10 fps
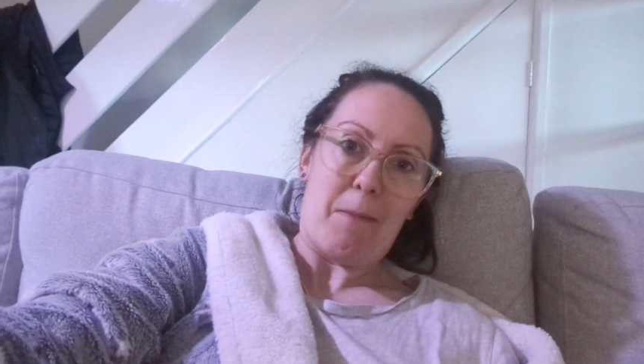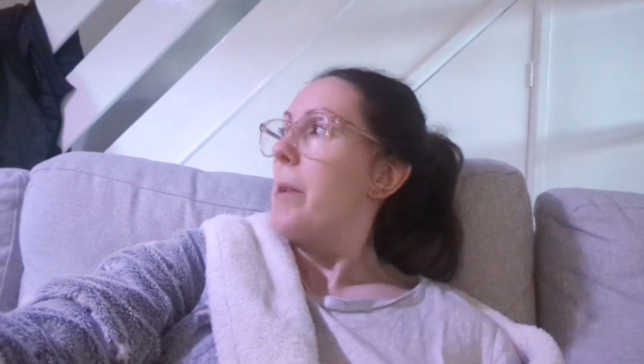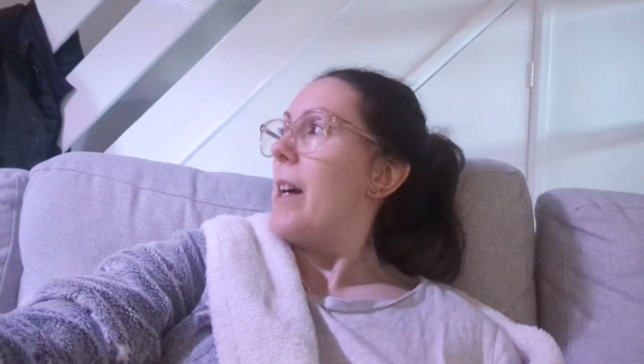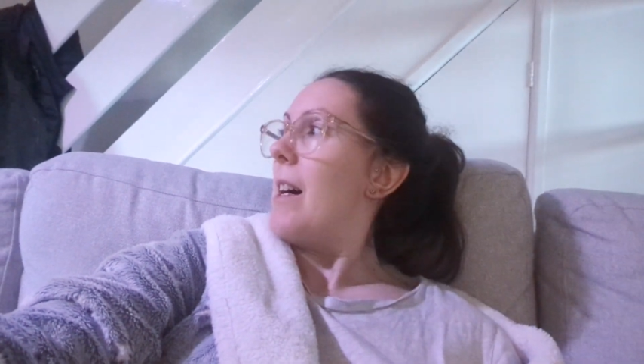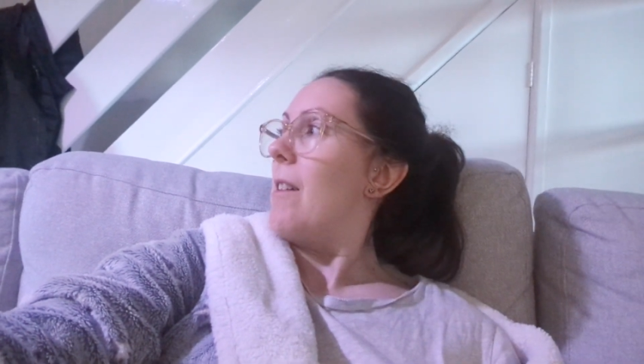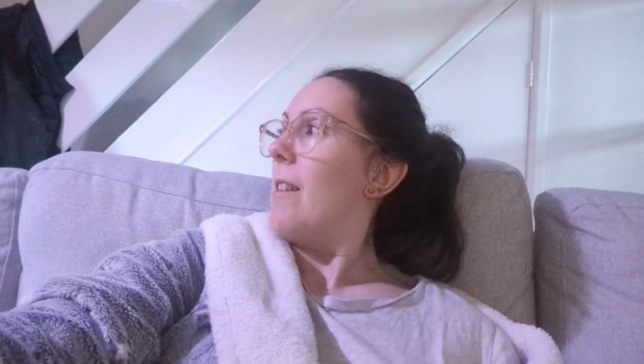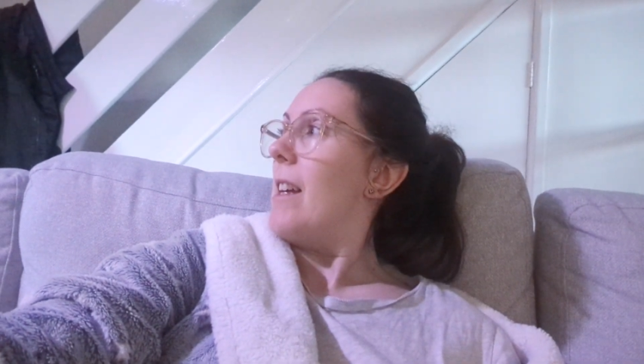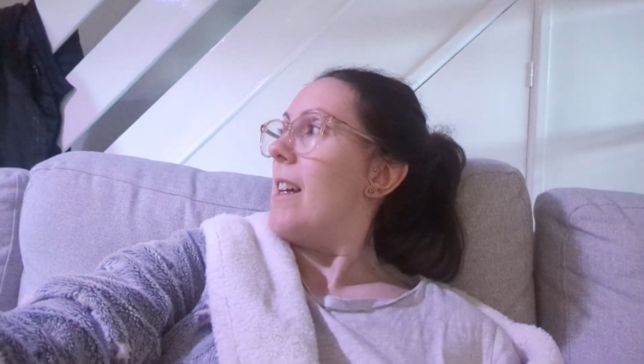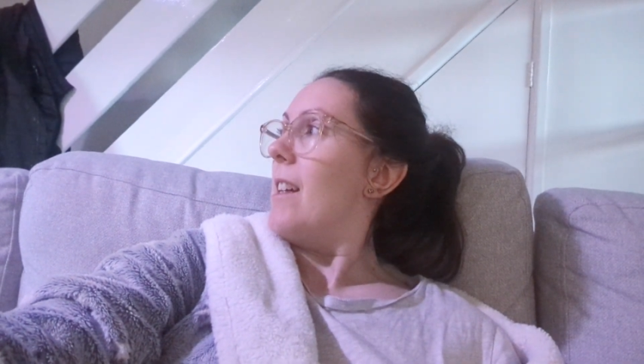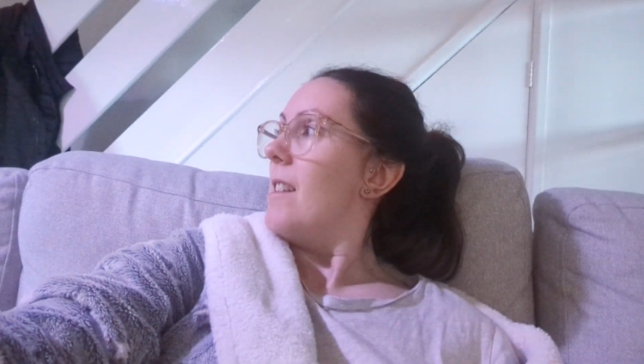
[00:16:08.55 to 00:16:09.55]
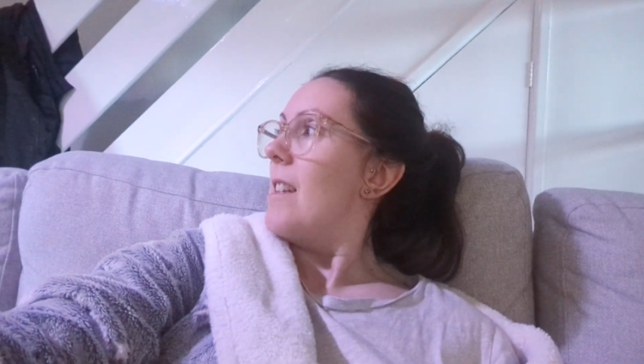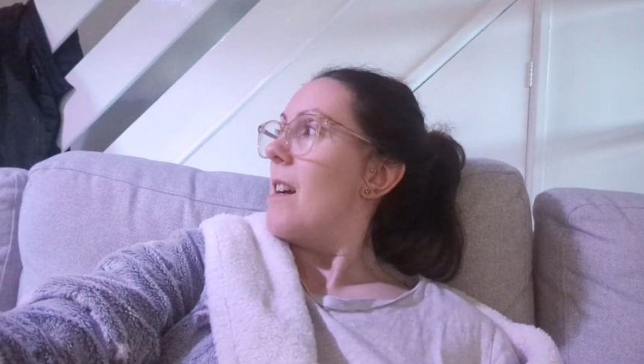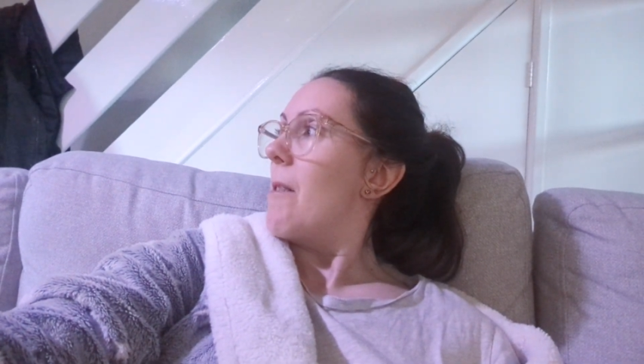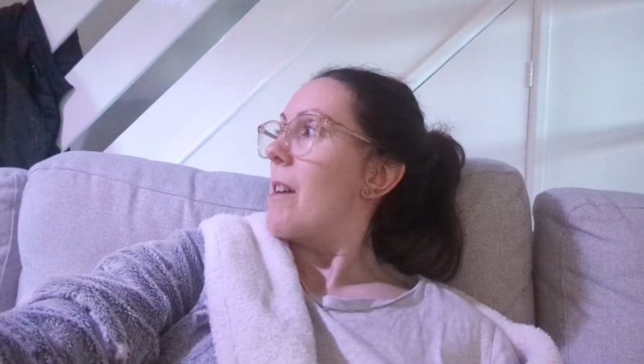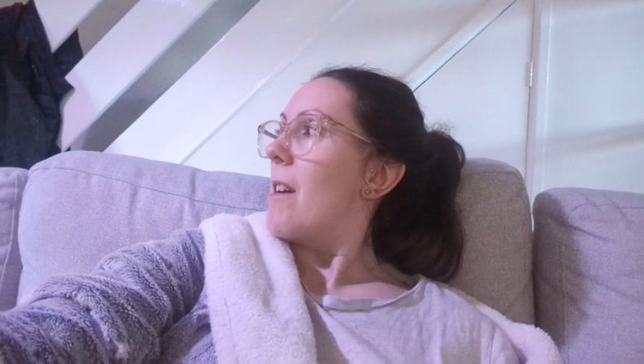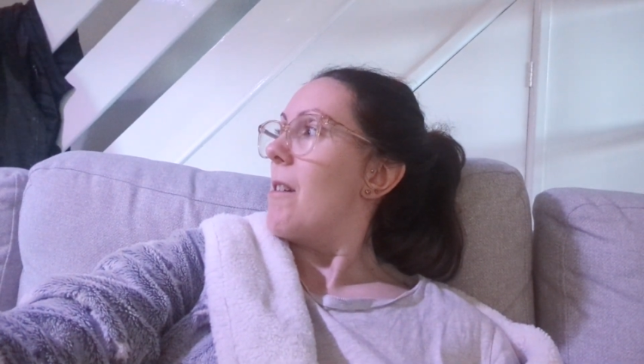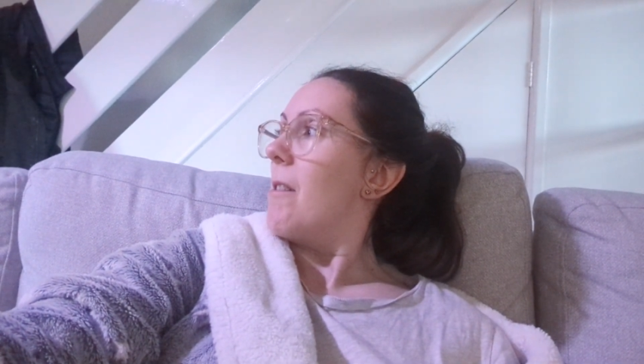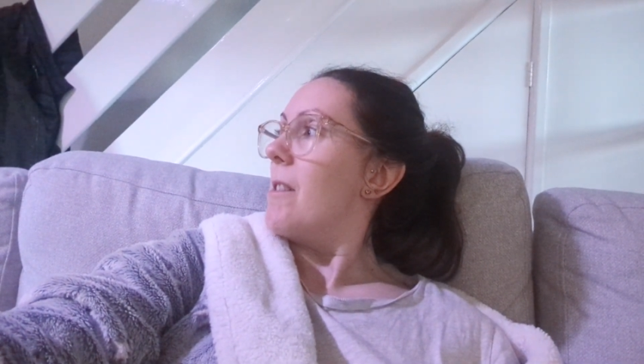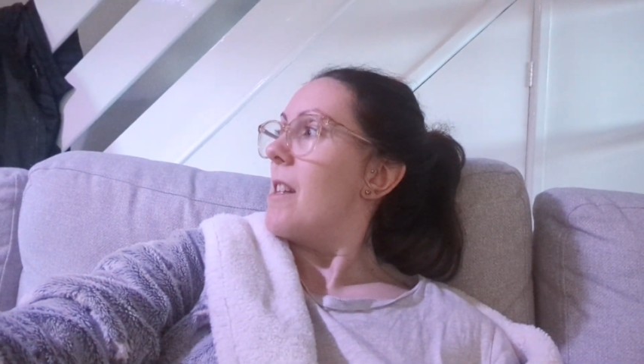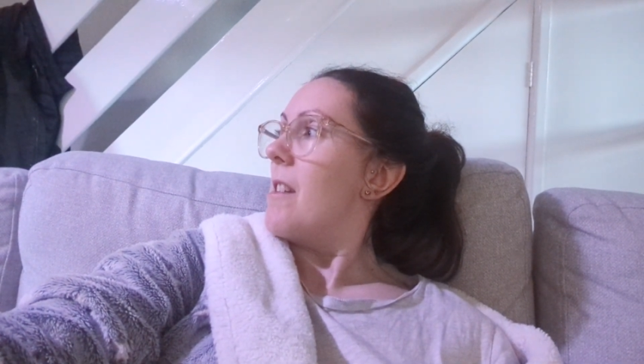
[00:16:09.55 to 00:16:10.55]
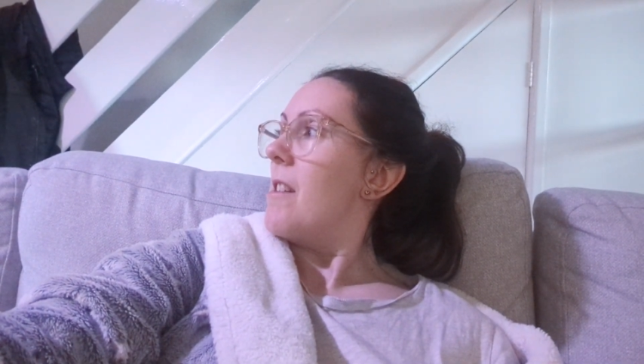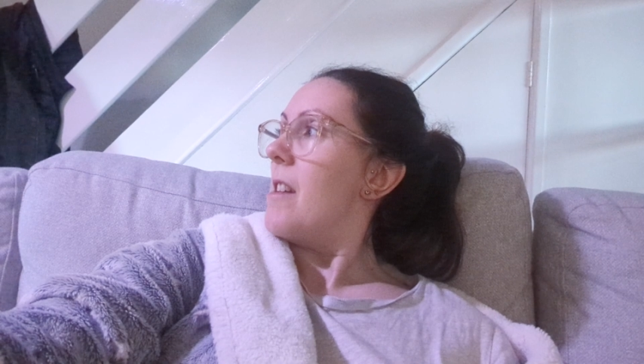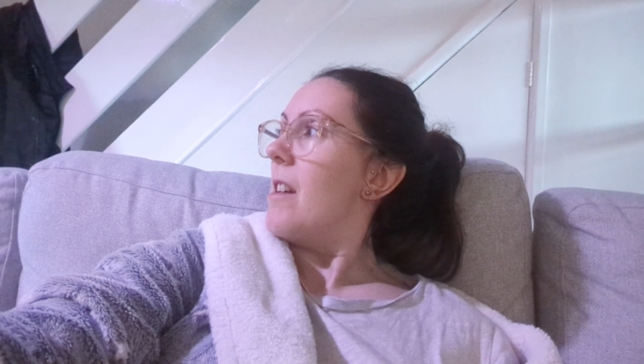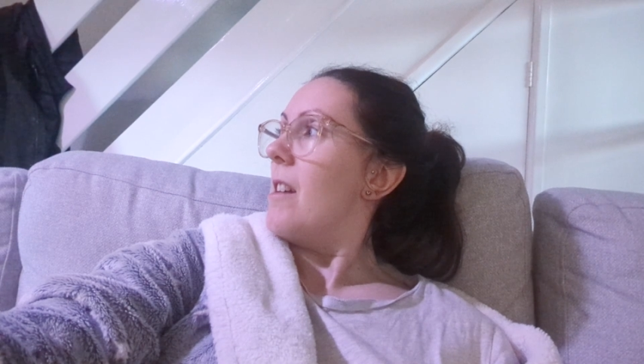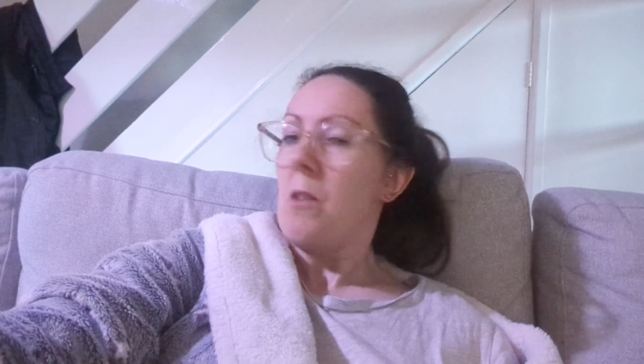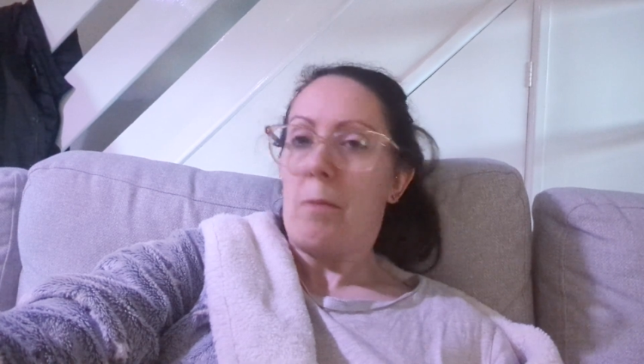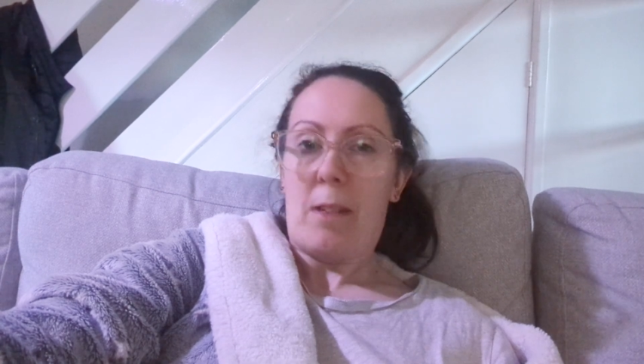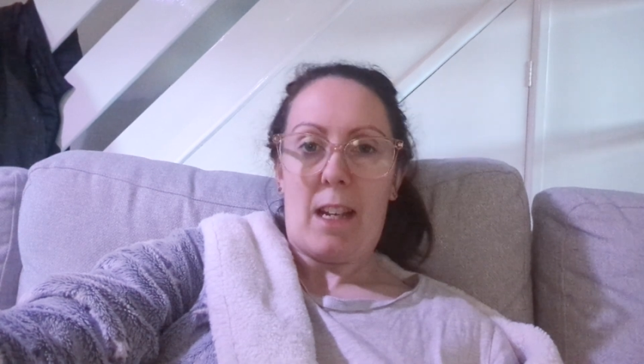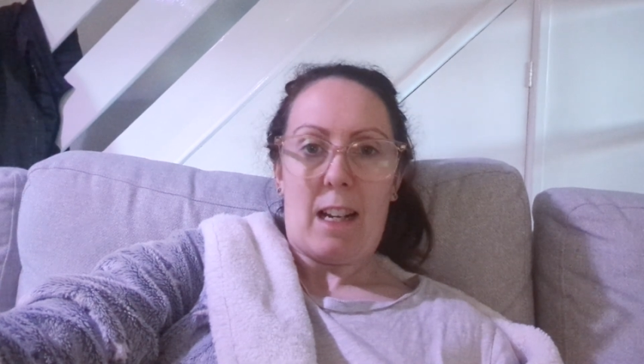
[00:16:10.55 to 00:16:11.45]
but I'll see how it goes and update